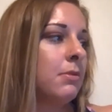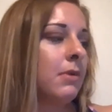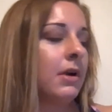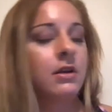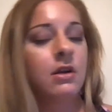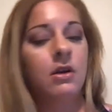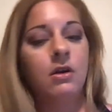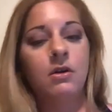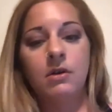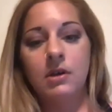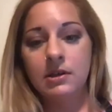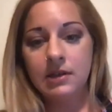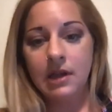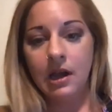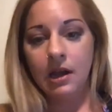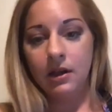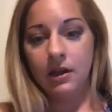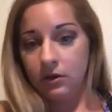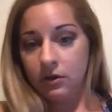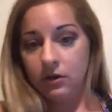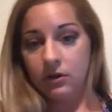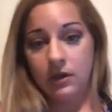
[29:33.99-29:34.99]
I know, is
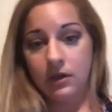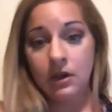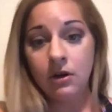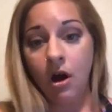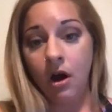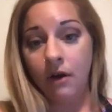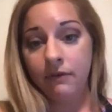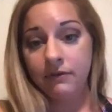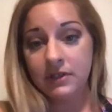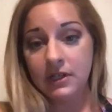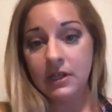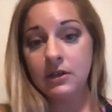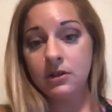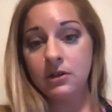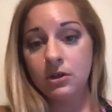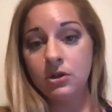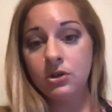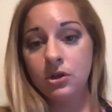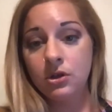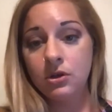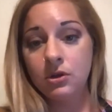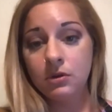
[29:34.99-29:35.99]
that in off season
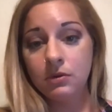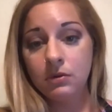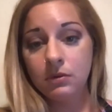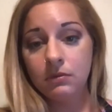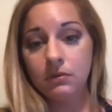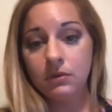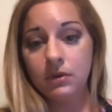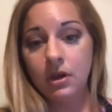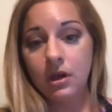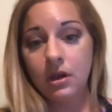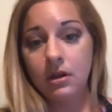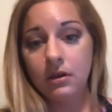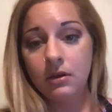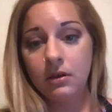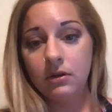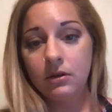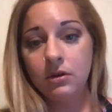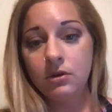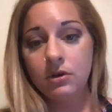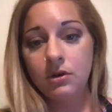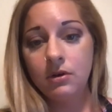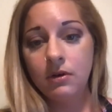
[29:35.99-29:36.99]
too that
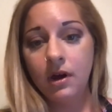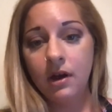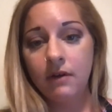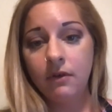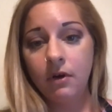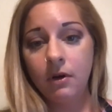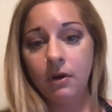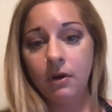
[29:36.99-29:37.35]
you do high volume?